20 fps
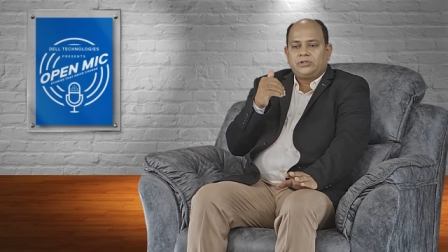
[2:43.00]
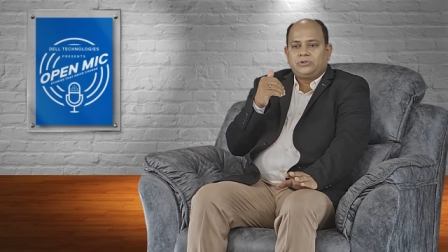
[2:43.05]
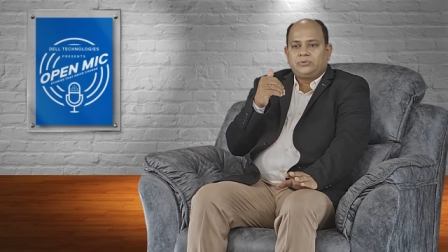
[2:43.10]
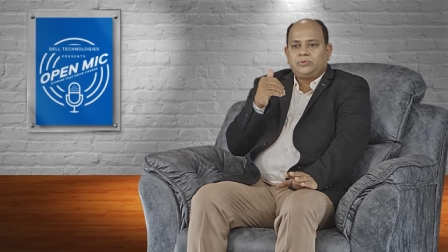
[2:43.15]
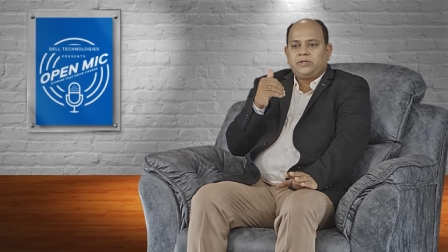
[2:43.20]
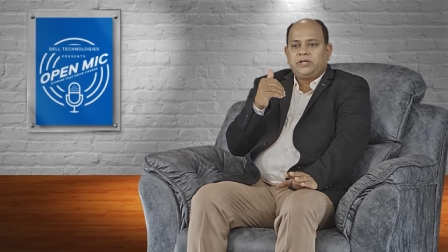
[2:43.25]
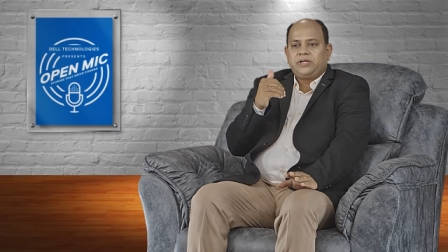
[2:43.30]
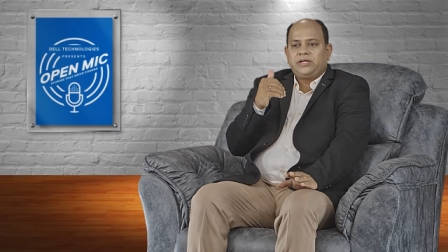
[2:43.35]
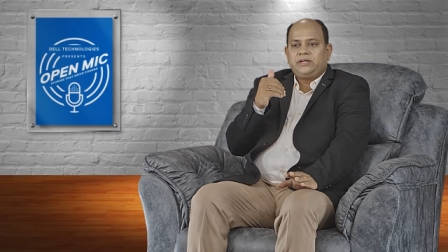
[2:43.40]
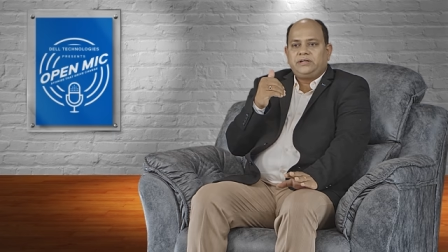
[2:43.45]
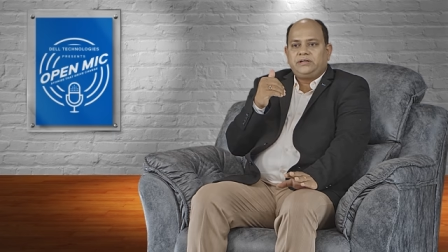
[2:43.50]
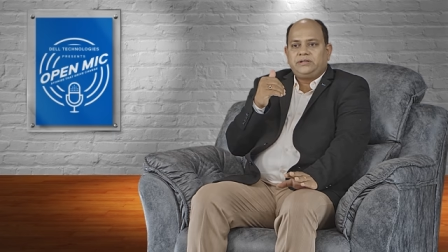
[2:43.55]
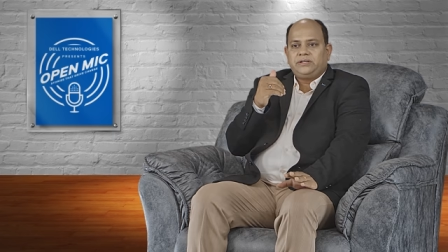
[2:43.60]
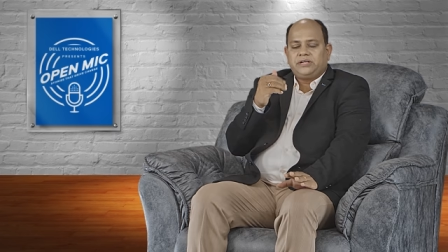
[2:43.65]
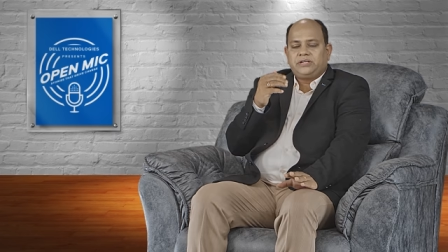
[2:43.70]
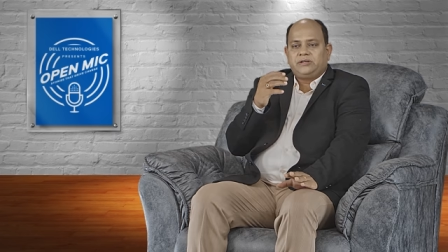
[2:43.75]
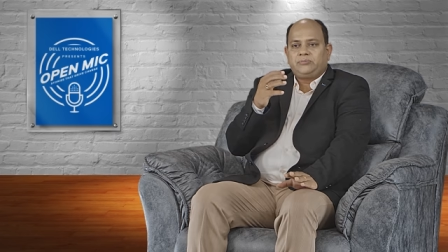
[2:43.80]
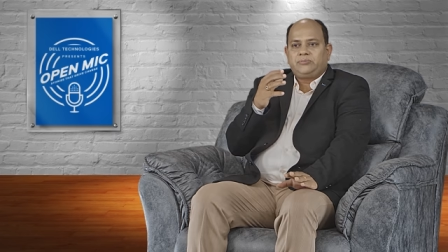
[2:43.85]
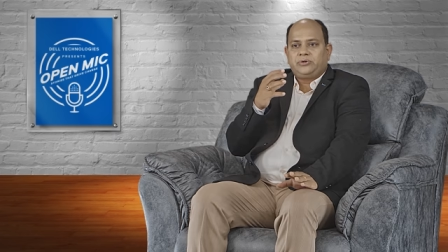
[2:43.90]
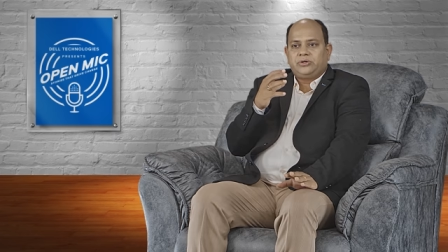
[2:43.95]
today
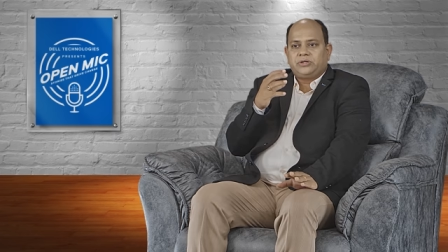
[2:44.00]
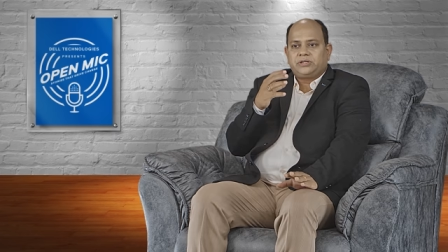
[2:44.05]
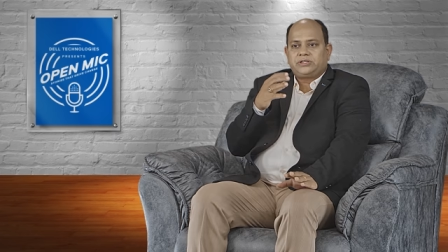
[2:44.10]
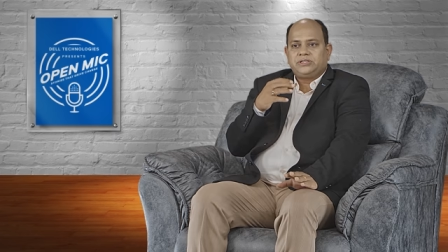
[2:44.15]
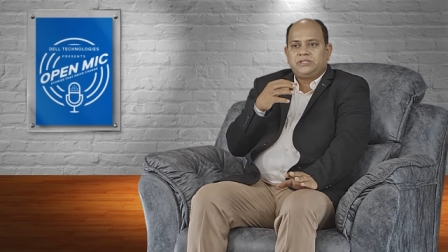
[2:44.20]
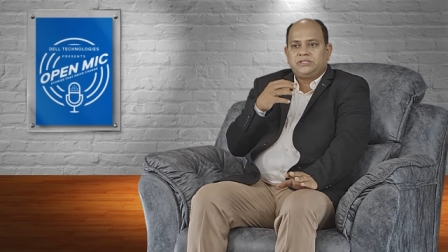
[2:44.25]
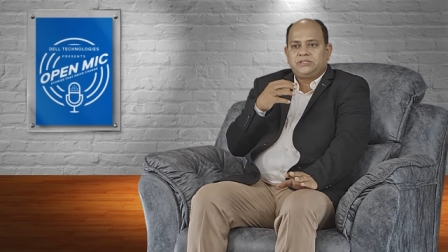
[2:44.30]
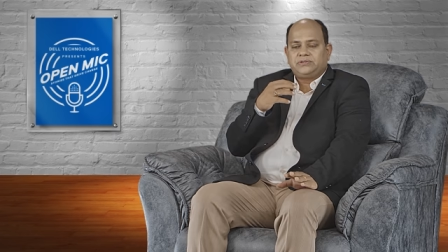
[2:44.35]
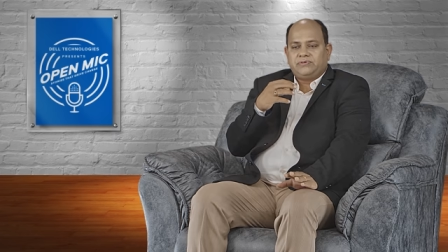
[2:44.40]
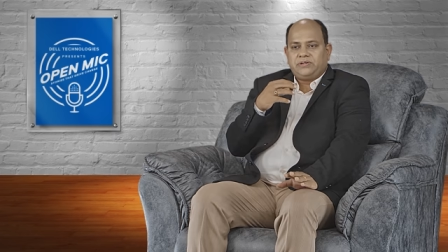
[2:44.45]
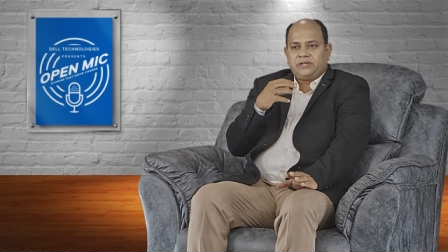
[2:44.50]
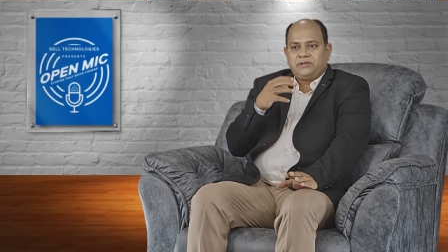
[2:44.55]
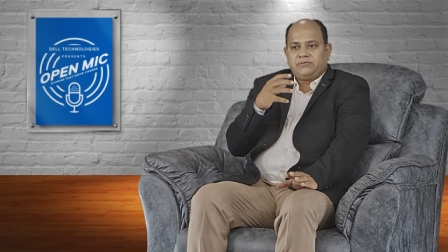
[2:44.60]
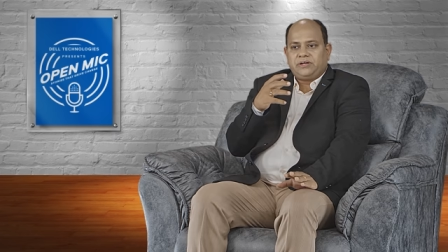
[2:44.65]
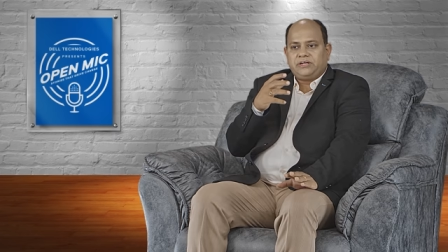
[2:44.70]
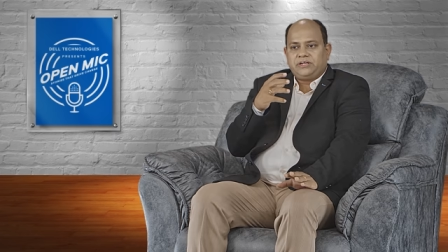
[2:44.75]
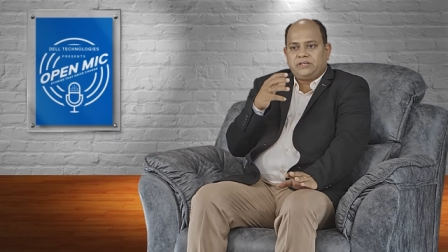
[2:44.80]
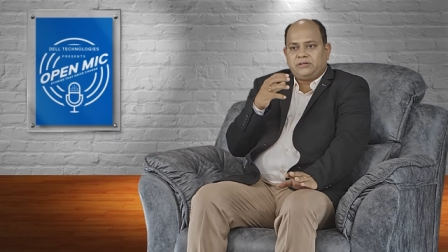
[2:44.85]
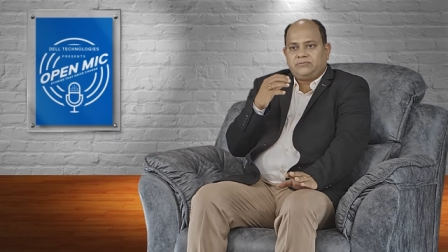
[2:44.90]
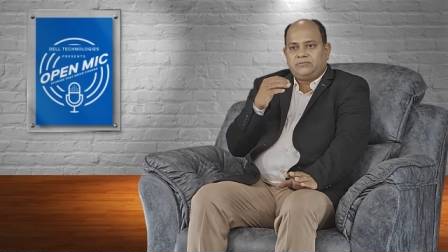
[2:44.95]
data protection is very
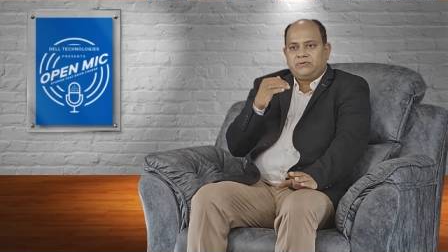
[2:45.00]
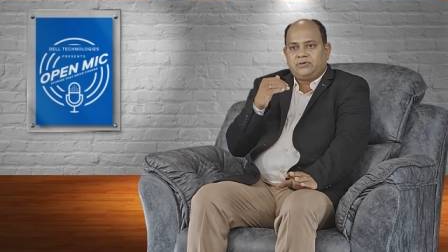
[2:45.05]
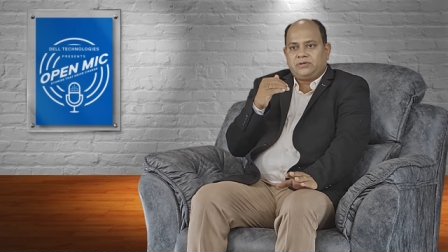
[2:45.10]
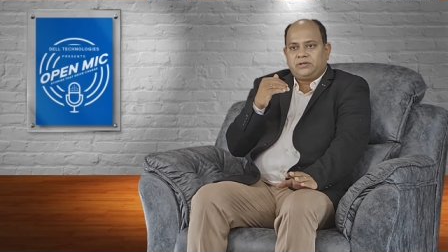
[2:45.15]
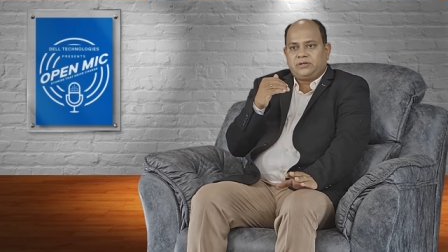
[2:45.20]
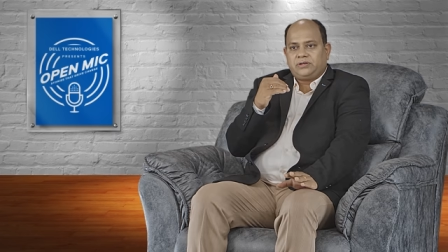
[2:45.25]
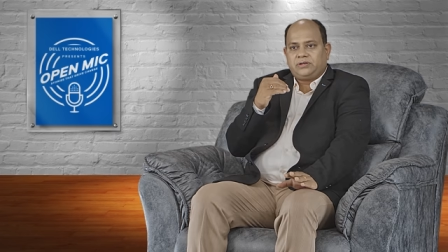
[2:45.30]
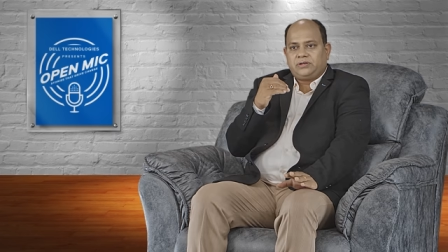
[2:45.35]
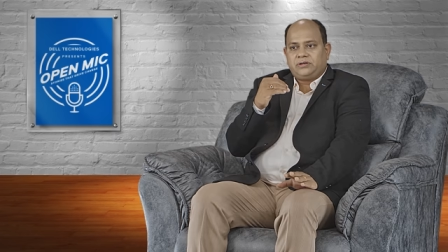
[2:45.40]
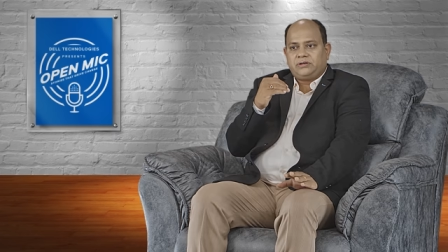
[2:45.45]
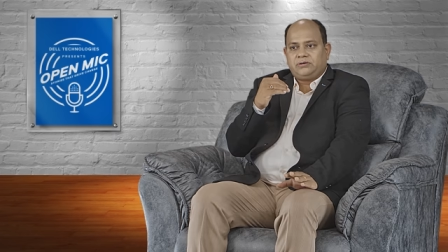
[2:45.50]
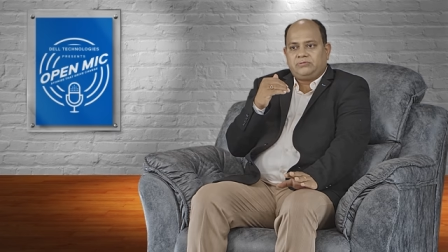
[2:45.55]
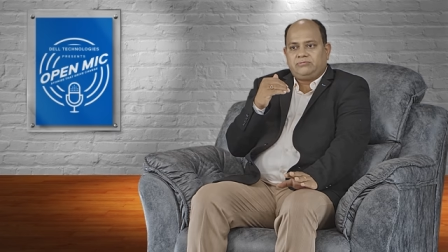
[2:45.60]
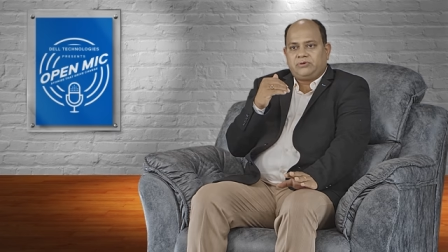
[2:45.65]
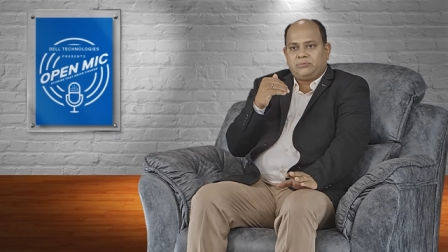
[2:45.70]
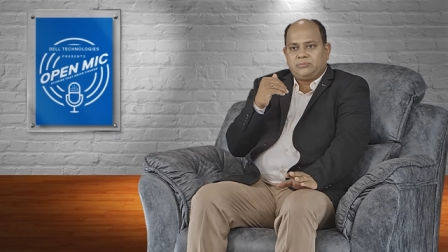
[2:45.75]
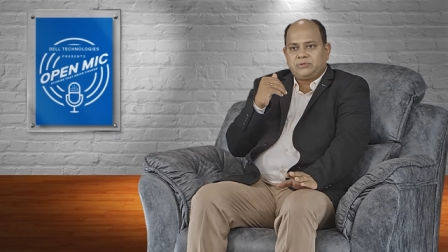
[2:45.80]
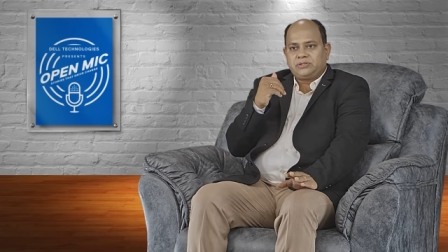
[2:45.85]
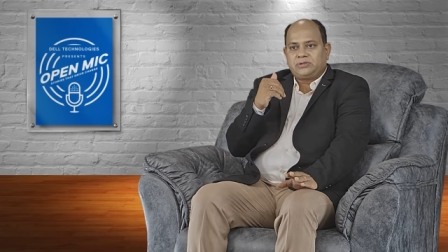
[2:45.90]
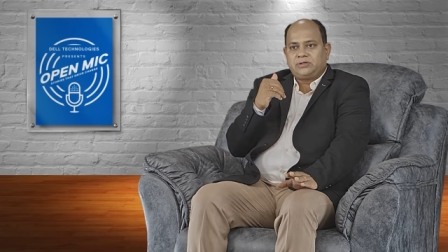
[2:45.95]
vital for uh,
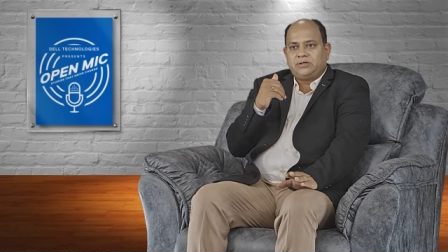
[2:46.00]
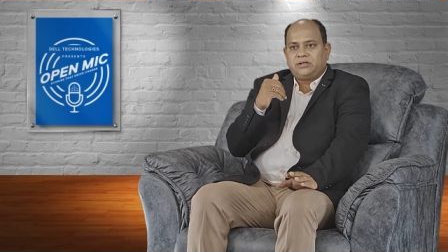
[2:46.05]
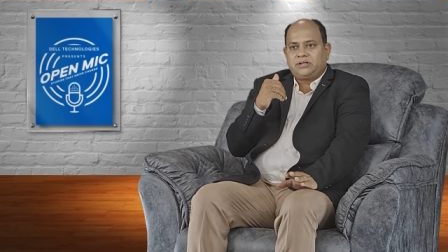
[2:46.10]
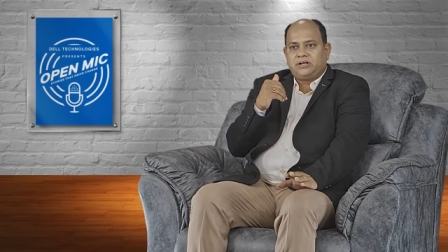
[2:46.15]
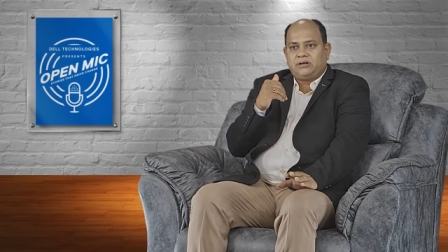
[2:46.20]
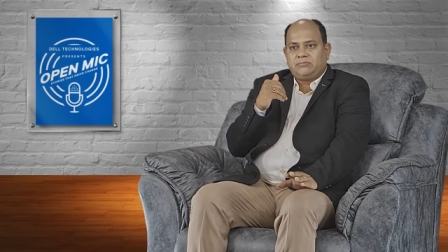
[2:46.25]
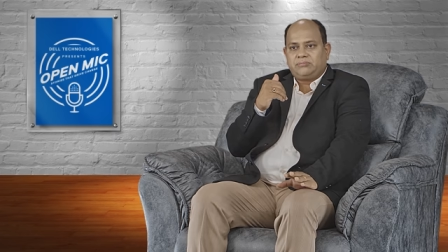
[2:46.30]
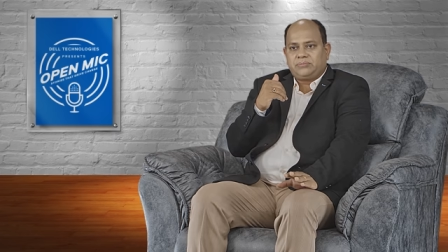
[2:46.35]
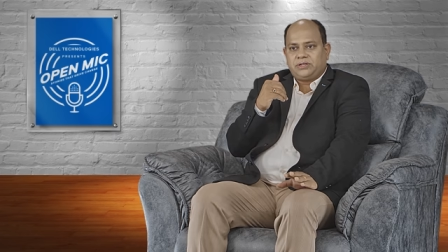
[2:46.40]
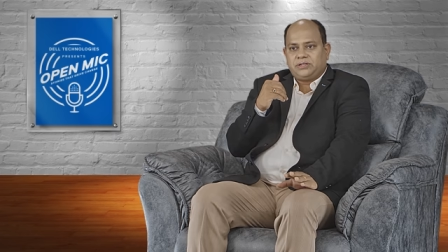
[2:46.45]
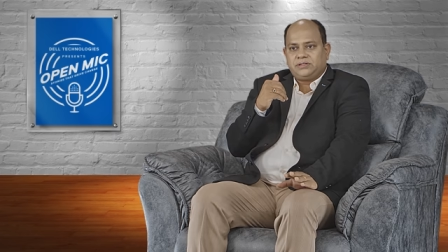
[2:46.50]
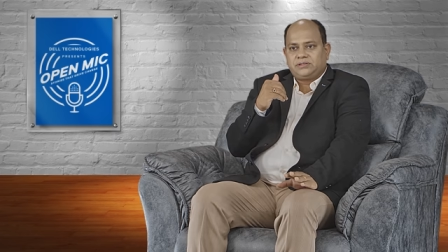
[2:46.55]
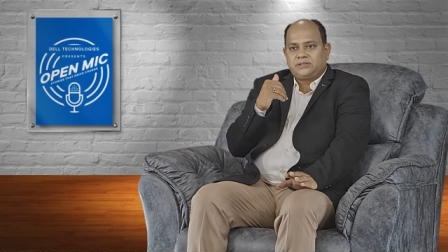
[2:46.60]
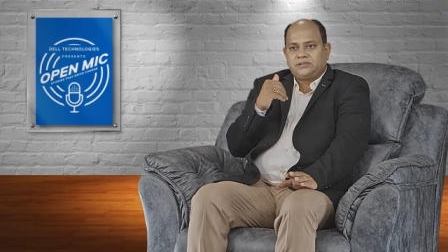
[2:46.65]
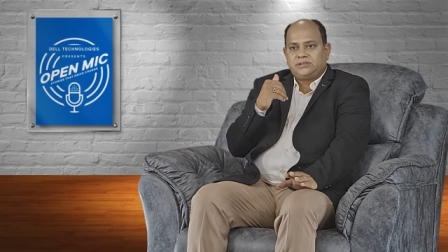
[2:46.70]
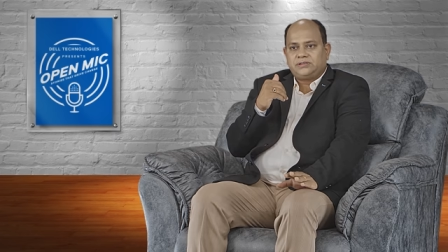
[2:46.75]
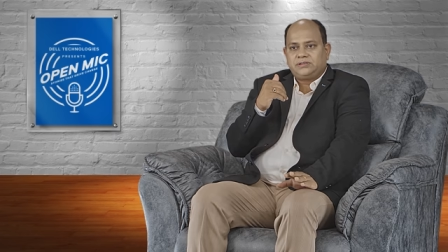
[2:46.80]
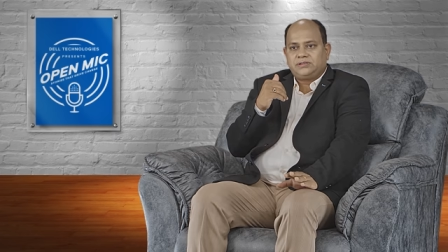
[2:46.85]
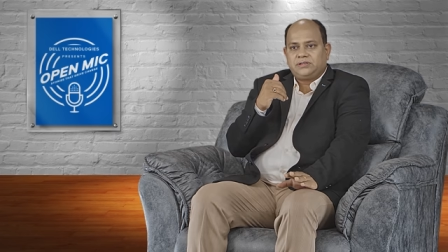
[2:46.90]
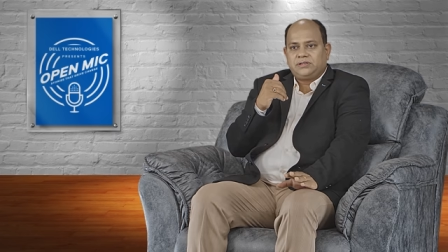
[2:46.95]
pharmaceutical companies